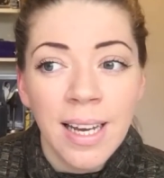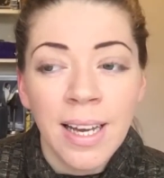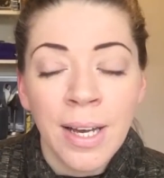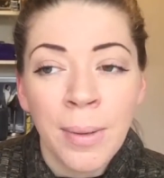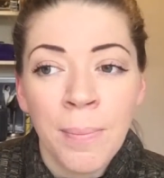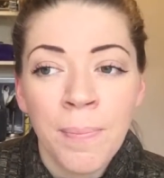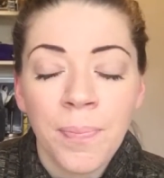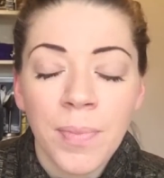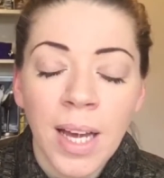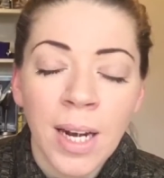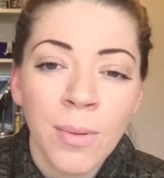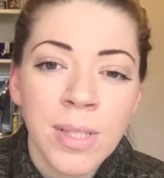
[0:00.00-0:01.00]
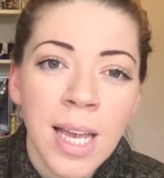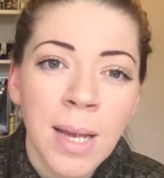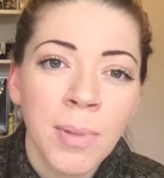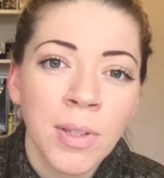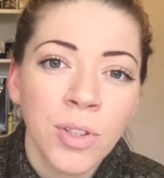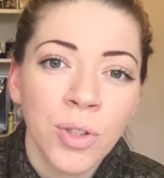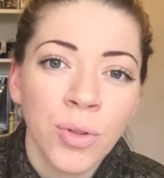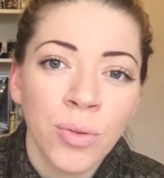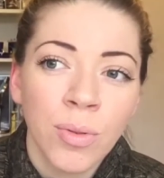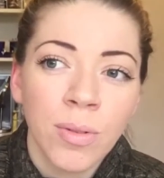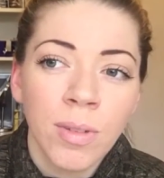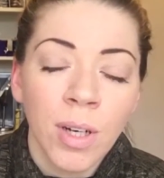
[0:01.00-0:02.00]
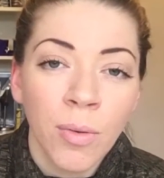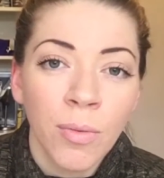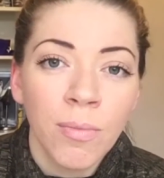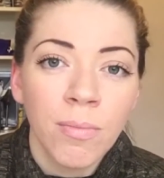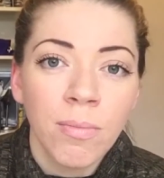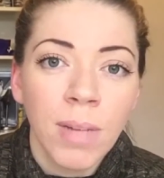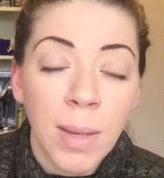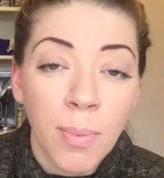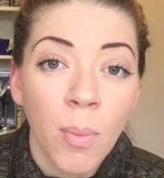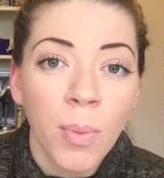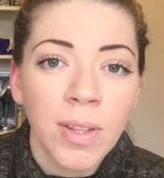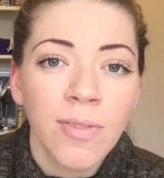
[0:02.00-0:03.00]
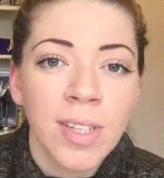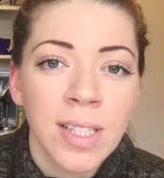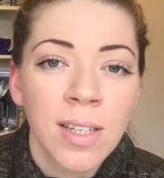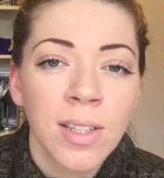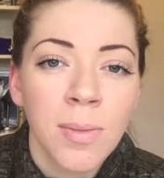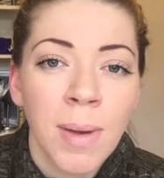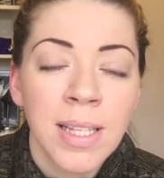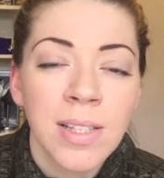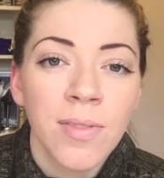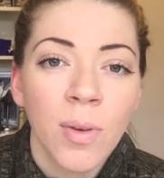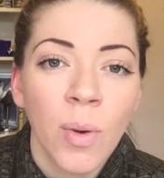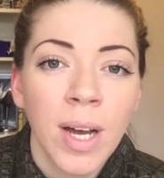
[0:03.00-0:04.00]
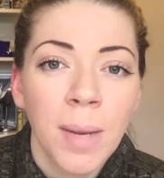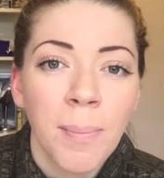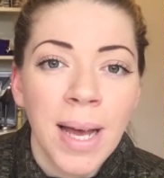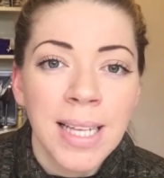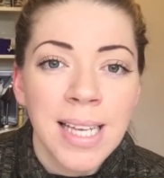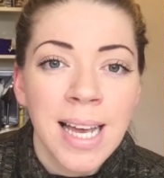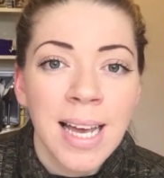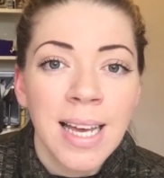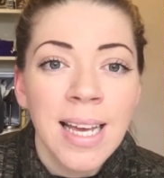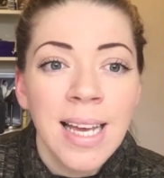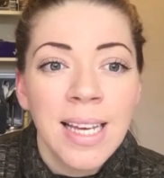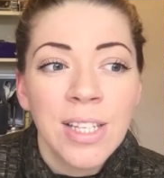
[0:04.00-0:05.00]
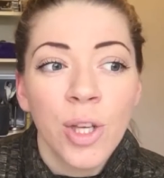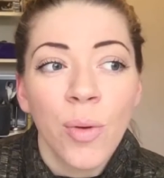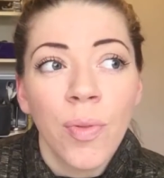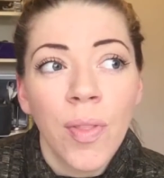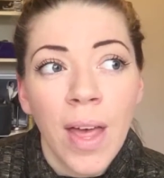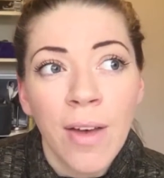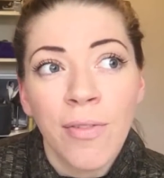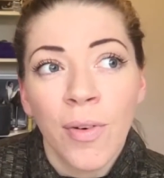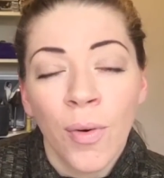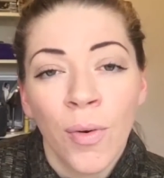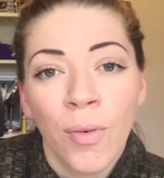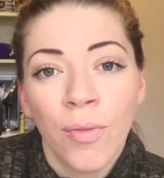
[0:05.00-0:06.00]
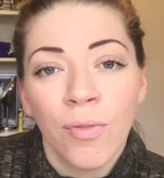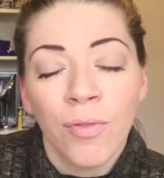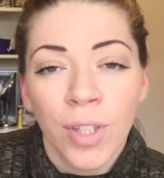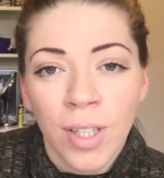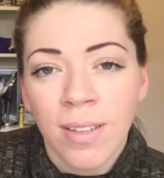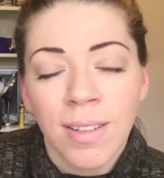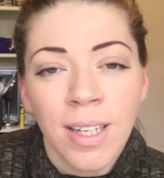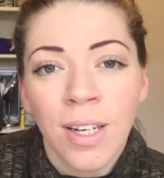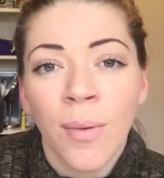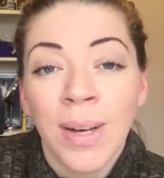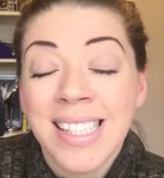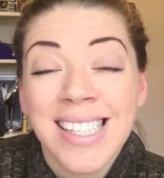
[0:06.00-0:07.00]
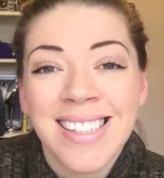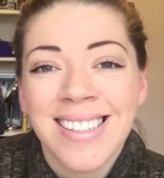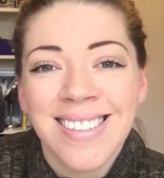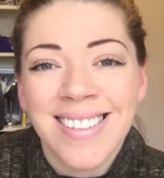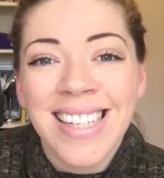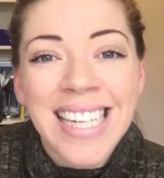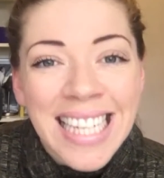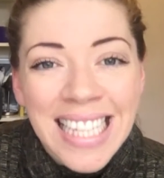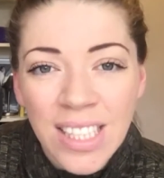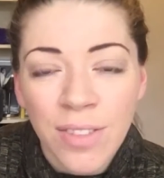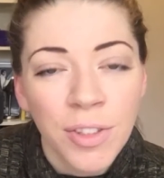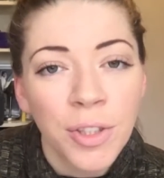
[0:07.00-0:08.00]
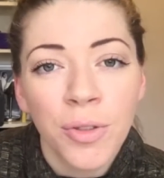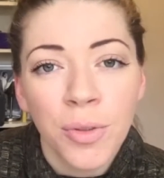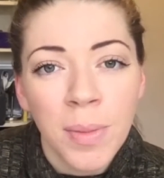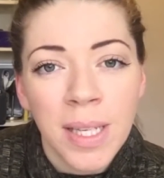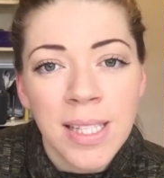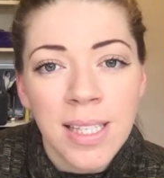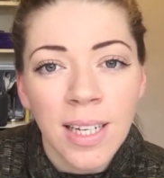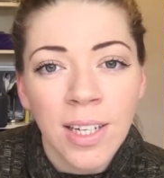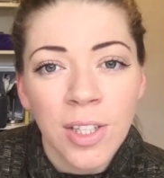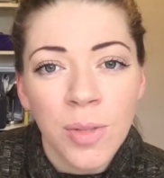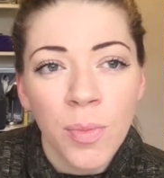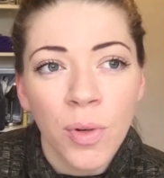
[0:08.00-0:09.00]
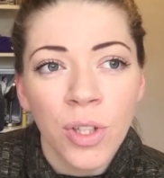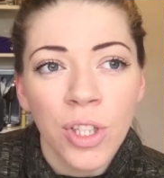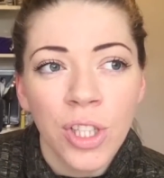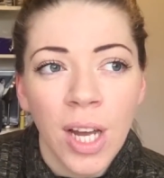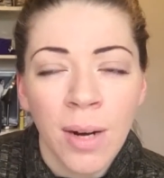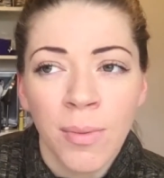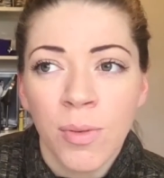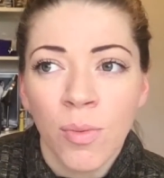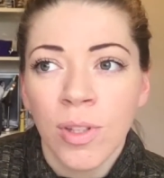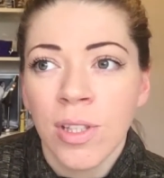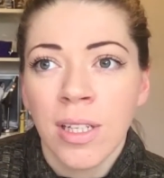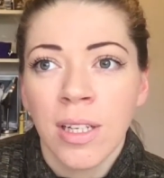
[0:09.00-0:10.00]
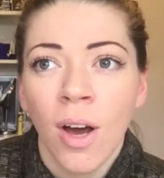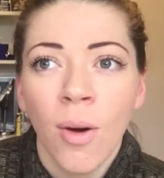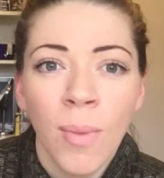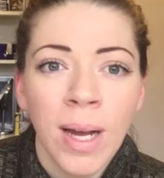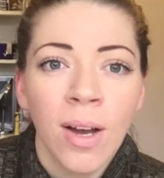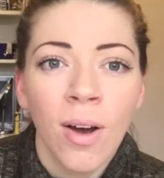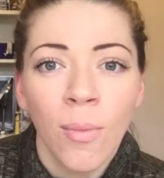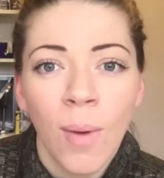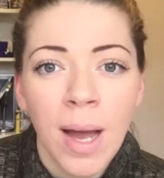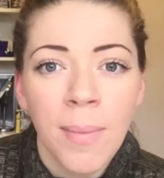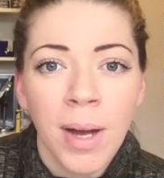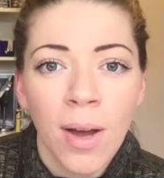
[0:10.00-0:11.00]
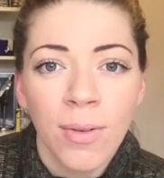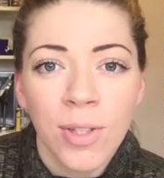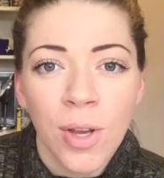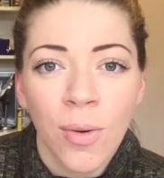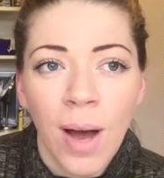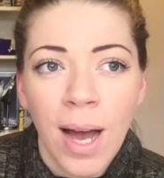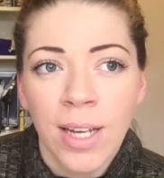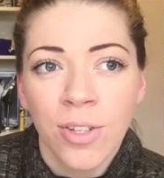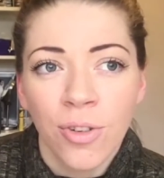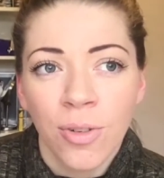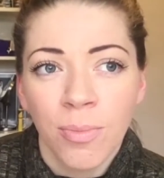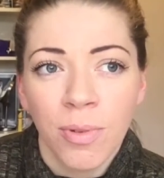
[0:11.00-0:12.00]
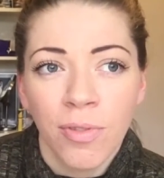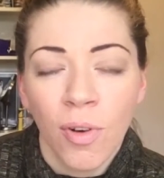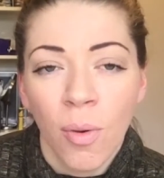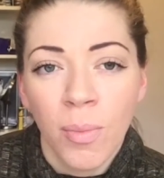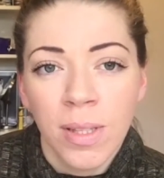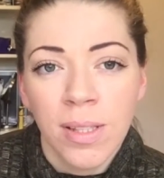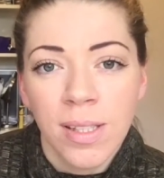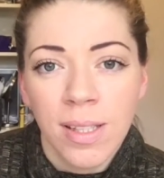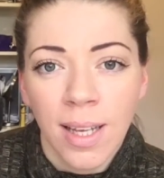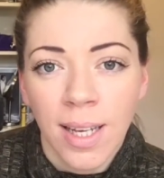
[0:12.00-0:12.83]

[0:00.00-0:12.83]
and I was able to keep up with the physical demands of the work better, so therefore I didn't need to reduce my insulin as much. And I was wondering, oh my god, why am I going so high during performance?